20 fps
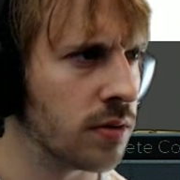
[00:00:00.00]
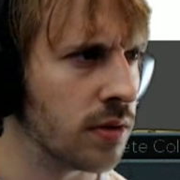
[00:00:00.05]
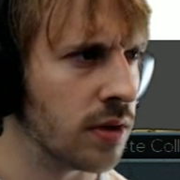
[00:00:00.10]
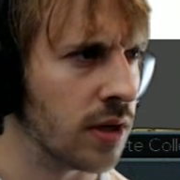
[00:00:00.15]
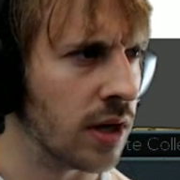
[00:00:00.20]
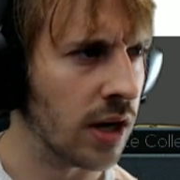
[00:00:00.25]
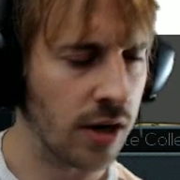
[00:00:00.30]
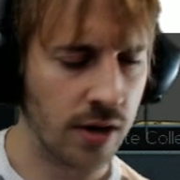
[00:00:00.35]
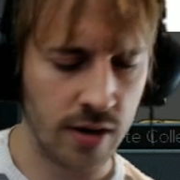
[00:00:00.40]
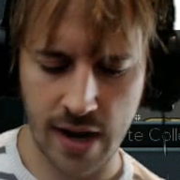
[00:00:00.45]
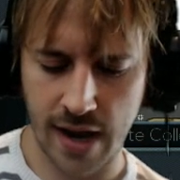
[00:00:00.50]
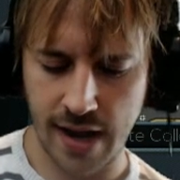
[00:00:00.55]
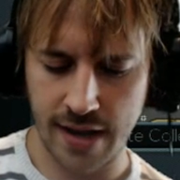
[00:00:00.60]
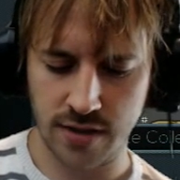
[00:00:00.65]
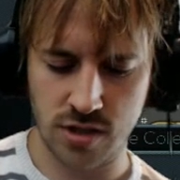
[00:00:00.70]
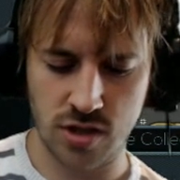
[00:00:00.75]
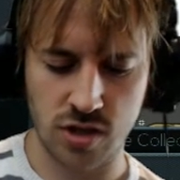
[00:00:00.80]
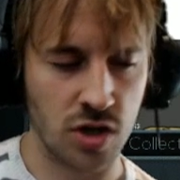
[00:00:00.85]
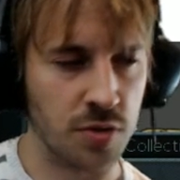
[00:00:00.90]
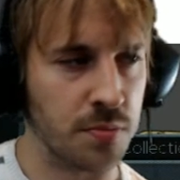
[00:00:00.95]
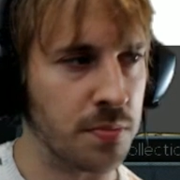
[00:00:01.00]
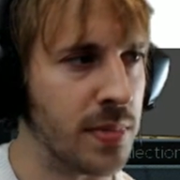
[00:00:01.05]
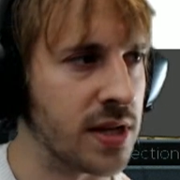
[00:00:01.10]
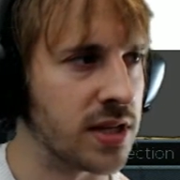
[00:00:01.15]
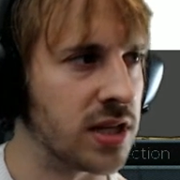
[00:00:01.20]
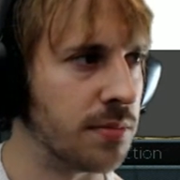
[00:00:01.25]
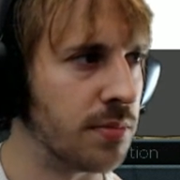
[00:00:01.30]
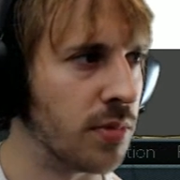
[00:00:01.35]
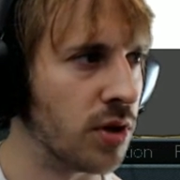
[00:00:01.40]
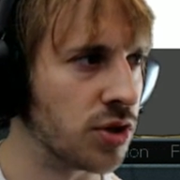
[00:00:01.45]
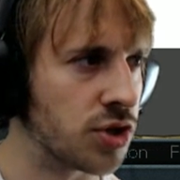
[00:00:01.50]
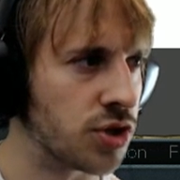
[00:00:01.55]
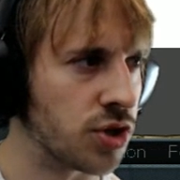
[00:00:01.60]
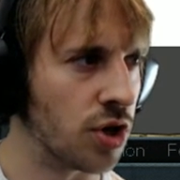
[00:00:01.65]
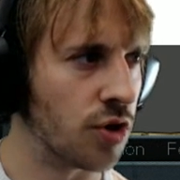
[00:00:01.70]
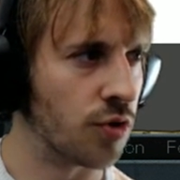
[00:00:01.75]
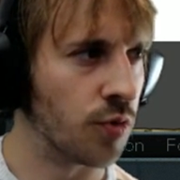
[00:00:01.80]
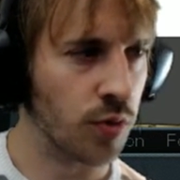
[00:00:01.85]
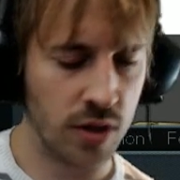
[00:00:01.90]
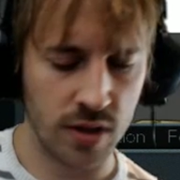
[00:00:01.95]
Alright, so the meta
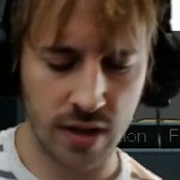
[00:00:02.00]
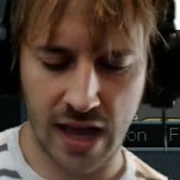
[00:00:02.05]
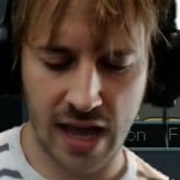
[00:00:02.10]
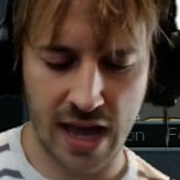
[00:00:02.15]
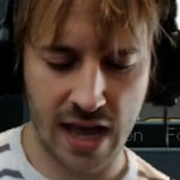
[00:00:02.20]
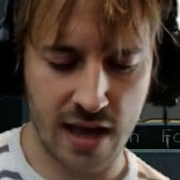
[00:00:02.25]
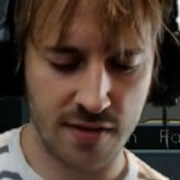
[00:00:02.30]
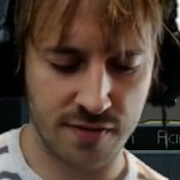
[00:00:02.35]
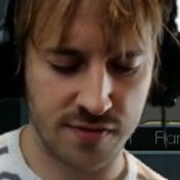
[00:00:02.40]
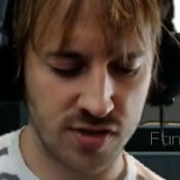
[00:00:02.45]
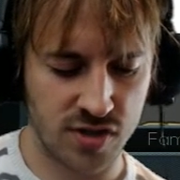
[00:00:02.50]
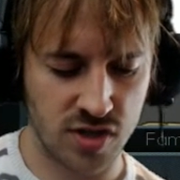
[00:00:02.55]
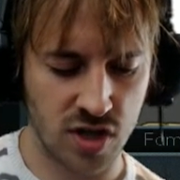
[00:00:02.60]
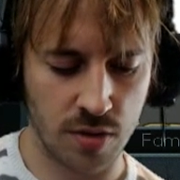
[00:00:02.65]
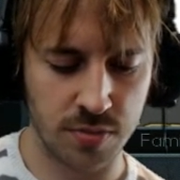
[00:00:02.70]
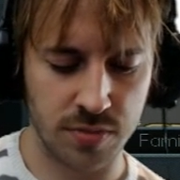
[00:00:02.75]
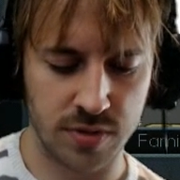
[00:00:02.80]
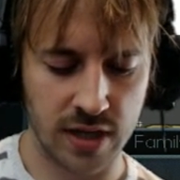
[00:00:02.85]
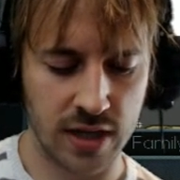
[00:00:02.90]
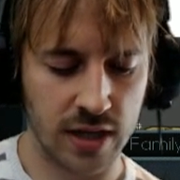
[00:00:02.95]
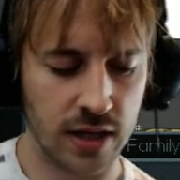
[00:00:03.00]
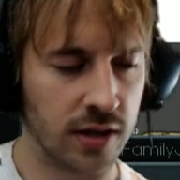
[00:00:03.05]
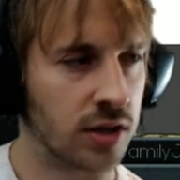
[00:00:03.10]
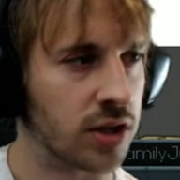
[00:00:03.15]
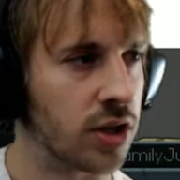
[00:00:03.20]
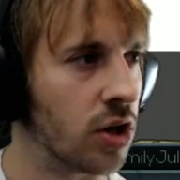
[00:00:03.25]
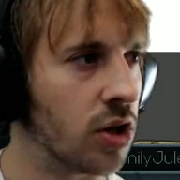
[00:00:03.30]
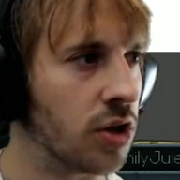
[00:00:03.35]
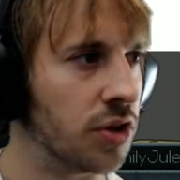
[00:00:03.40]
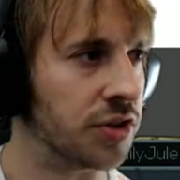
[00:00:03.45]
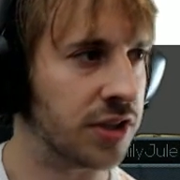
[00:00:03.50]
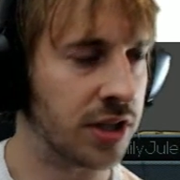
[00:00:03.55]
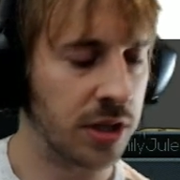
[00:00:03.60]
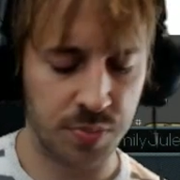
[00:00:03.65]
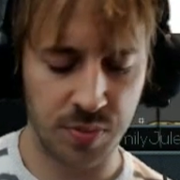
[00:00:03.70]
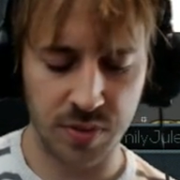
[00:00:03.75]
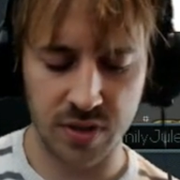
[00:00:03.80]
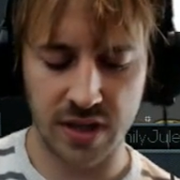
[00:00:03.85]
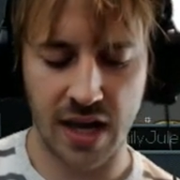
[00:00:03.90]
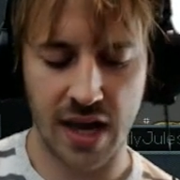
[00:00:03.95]
monster will have something called
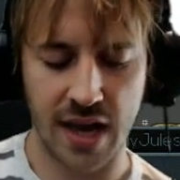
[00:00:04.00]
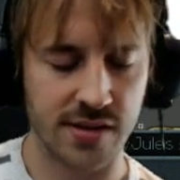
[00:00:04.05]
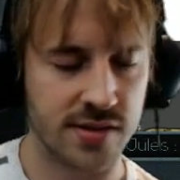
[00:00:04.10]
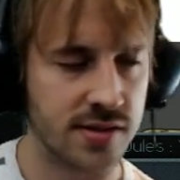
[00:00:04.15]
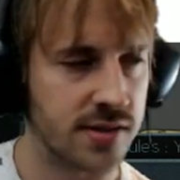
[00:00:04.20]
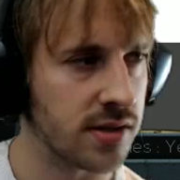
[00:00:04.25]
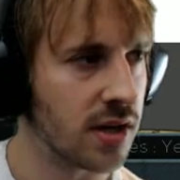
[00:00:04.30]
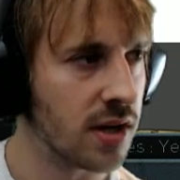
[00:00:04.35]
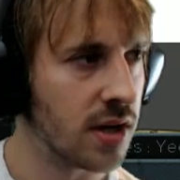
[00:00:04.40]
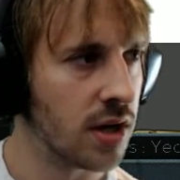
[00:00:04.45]
DPS.